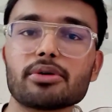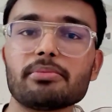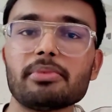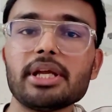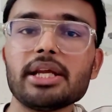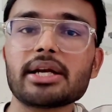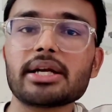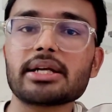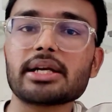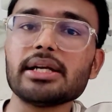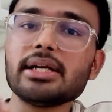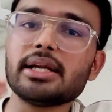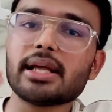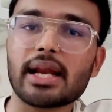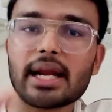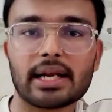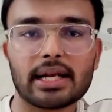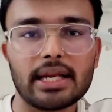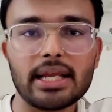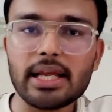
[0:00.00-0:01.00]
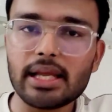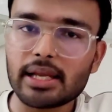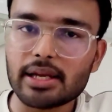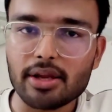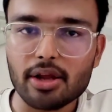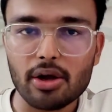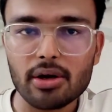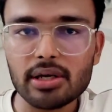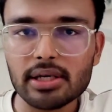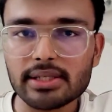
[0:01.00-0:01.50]
could be written directly
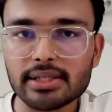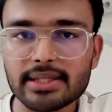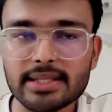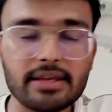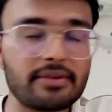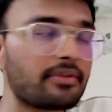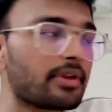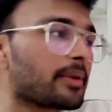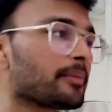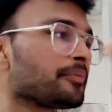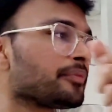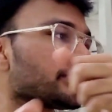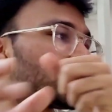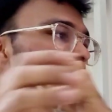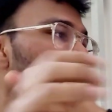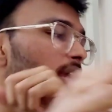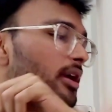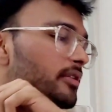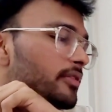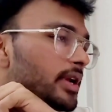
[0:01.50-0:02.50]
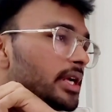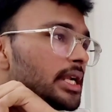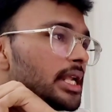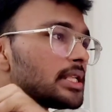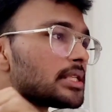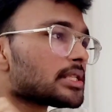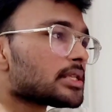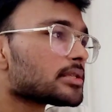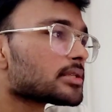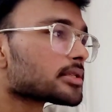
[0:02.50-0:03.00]
in your CV. In fact,
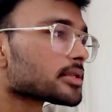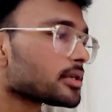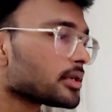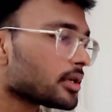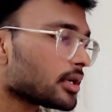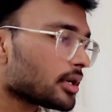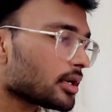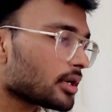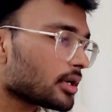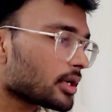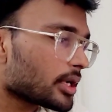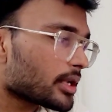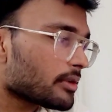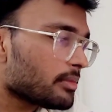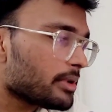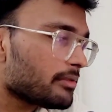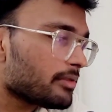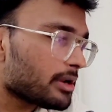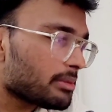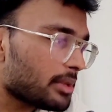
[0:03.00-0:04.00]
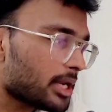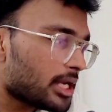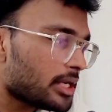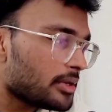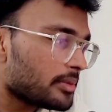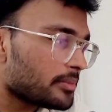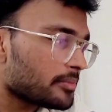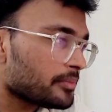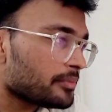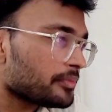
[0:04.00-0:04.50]
I'll just give me 1
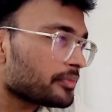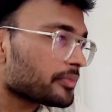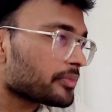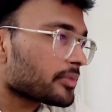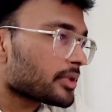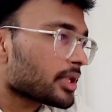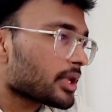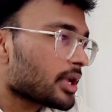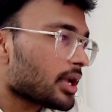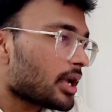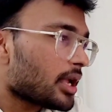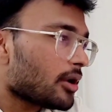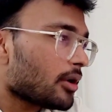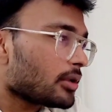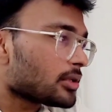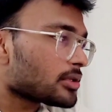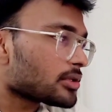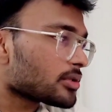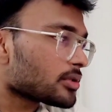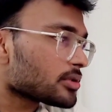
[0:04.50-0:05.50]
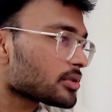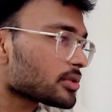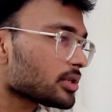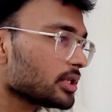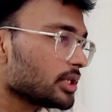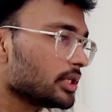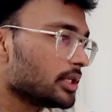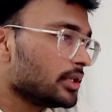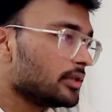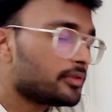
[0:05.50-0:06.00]
minute. I'll also
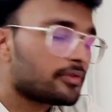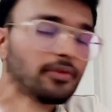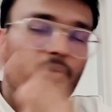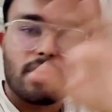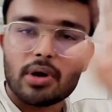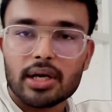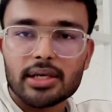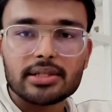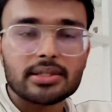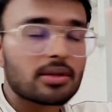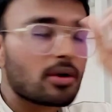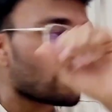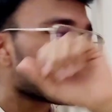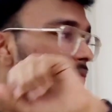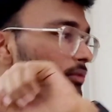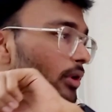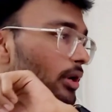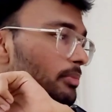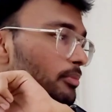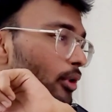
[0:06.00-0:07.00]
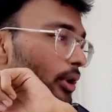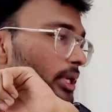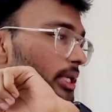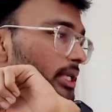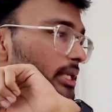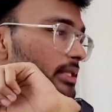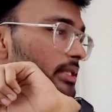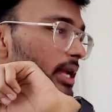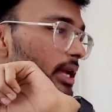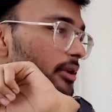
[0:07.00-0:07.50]
focus on what
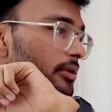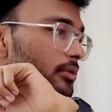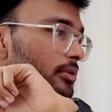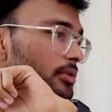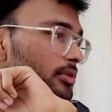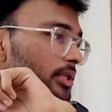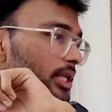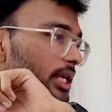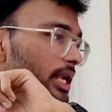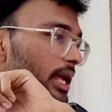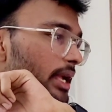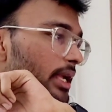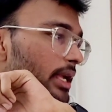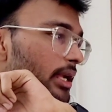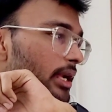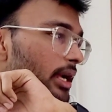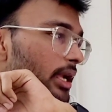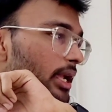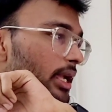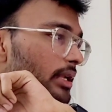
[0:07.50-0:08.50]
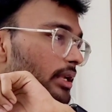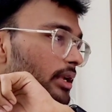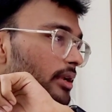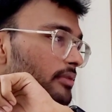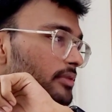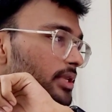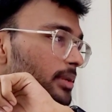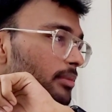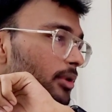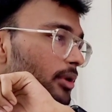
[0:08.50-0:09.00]
pointers I wrote so that I can again
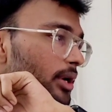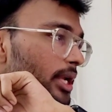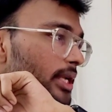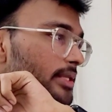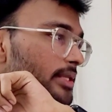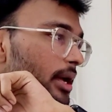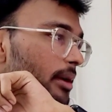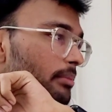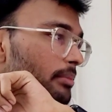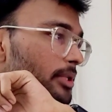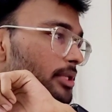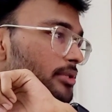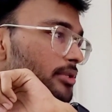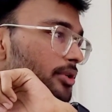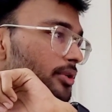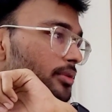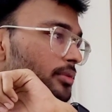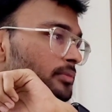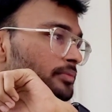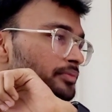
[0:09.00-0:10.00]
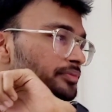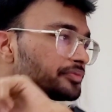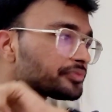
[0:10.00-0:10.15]
give some good examples to you.